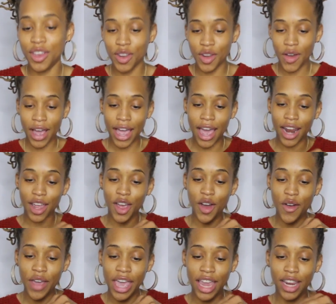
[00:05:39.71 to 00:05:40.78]
you know I gotta
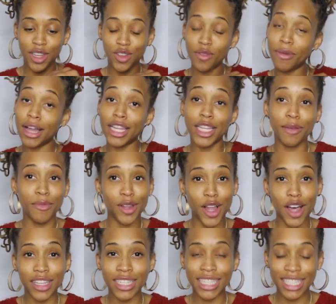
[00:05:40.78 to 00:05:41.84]
go ahead and do my lip
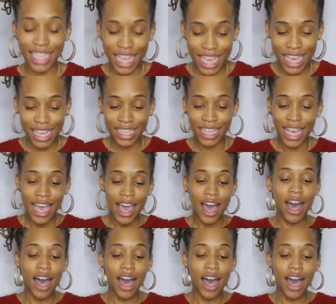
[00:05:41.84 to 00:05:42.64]
gloss test.